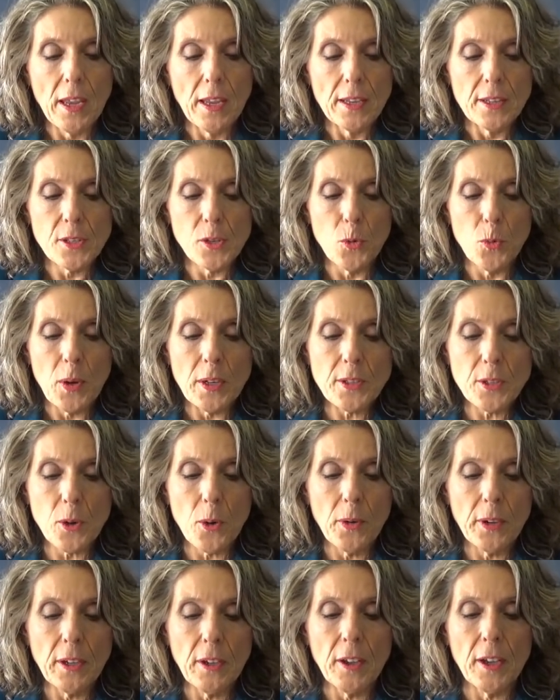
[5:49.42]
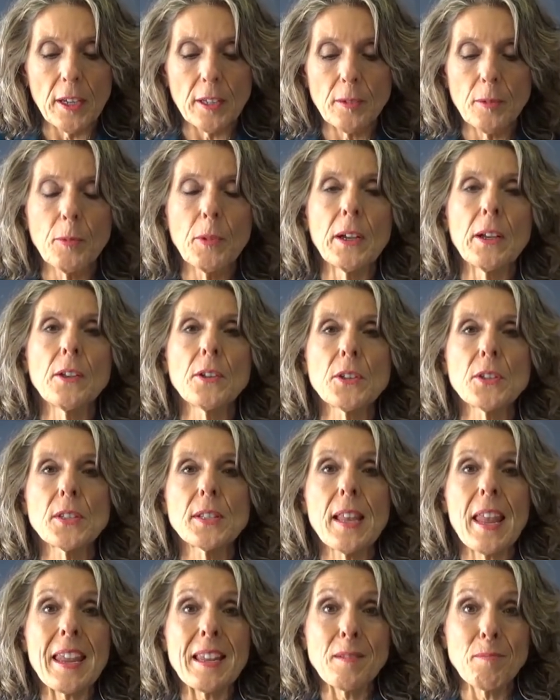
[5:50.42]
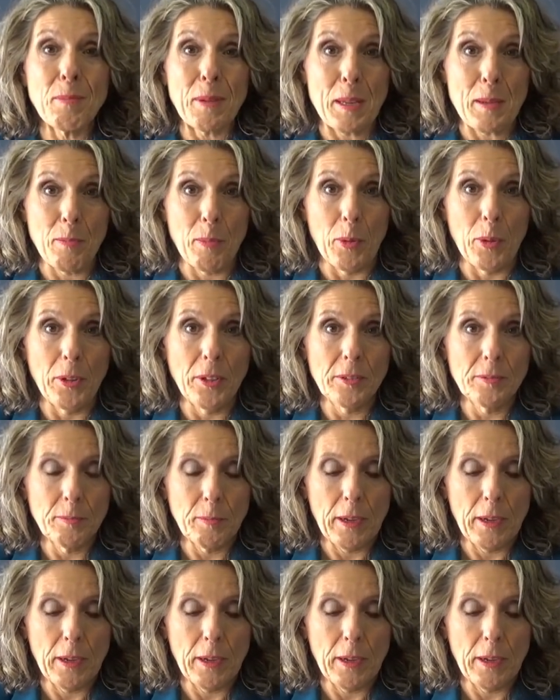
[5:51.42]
So what's going on? Well, sane people